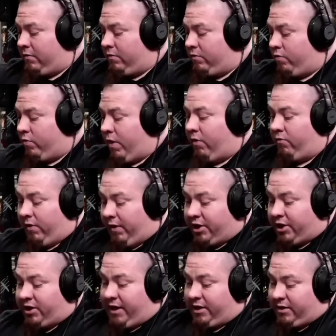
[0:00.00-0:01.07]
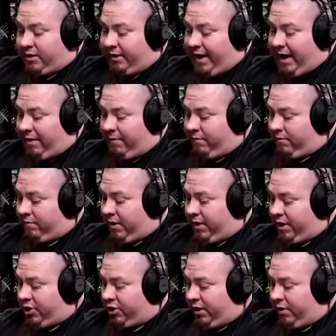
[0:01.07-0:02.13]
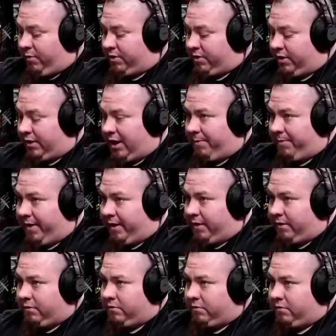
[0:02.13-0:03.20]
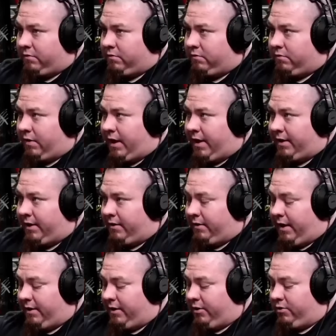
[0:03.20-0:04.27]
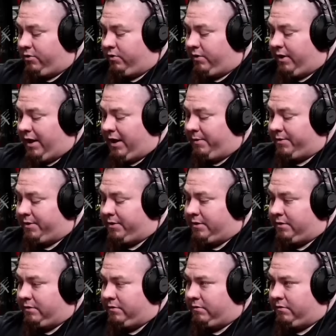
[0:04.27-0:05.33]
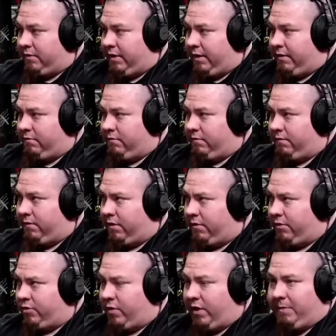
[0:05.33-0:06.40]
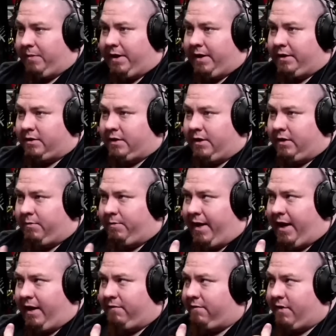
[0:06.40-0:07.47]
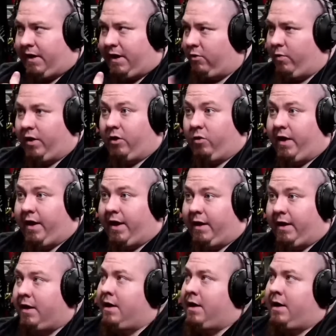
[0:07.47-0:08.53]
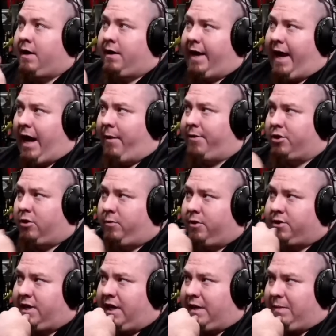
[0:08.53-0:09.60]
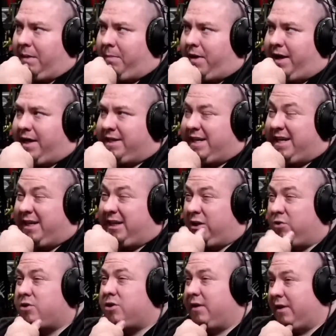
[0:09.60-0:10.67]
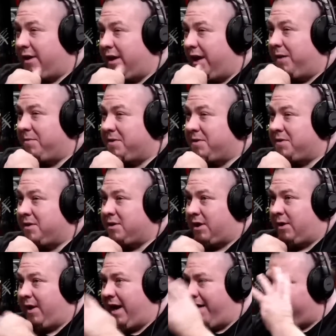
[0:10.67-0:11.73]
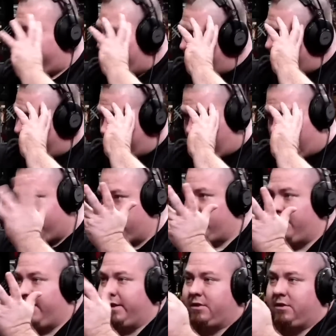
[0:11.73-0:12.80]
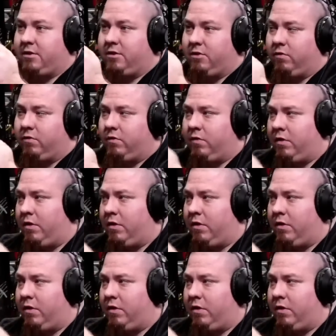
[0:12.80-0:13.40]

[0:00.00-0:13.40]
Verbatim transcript: What really changed the game initially was the cupping. I did I did two cups for twenty minutes, and mm-hmm. the pain fucking went away. Now it's almost like my body's getting used to the cups, so now I have to find other things to do.